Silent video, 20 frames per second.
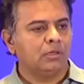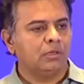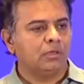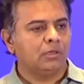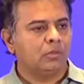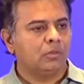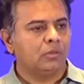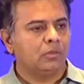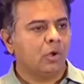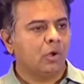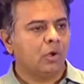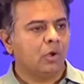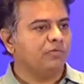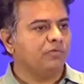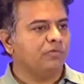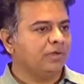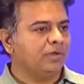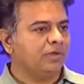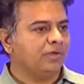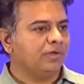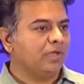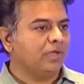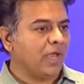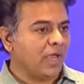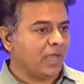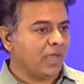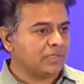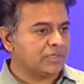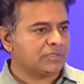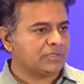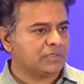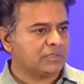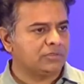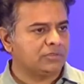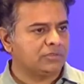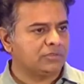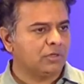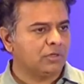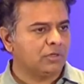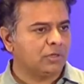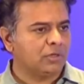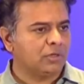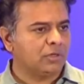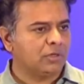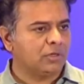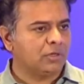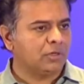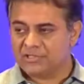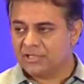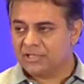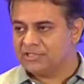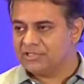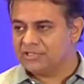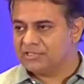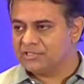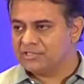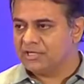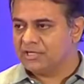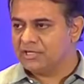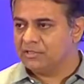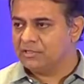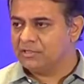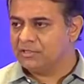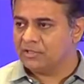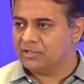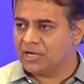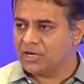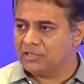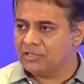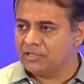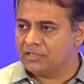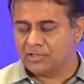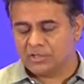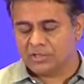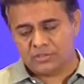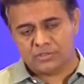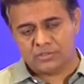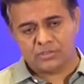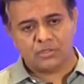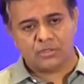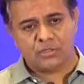the offer he has in terms of fiscal incentives and other things